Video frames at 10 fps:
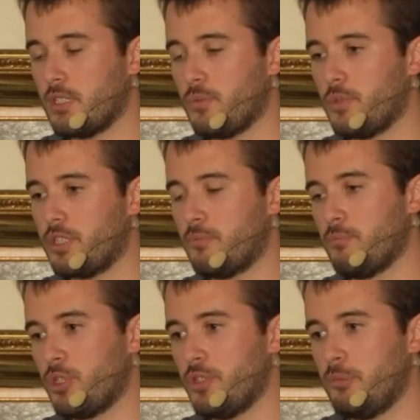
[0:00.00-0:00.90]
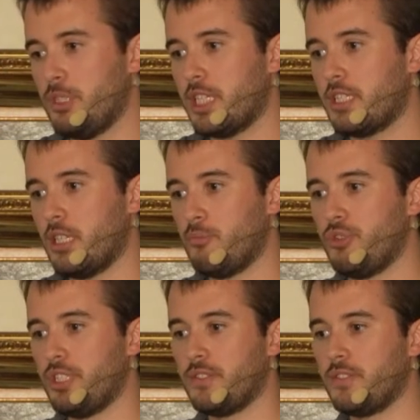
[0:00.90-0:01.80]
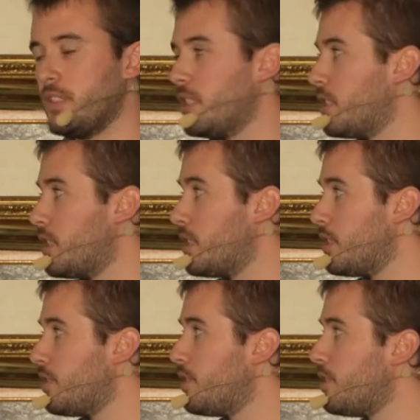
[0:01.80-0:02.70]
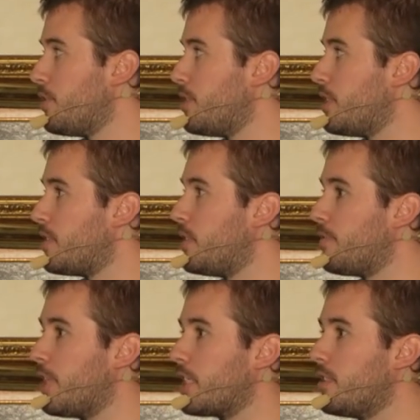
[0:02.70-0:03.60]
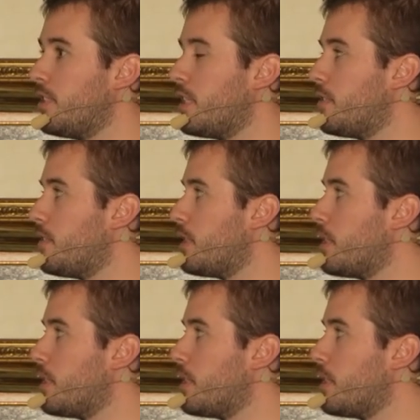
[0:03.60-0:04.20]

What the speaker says: What MongoDB actually brings to is the fact that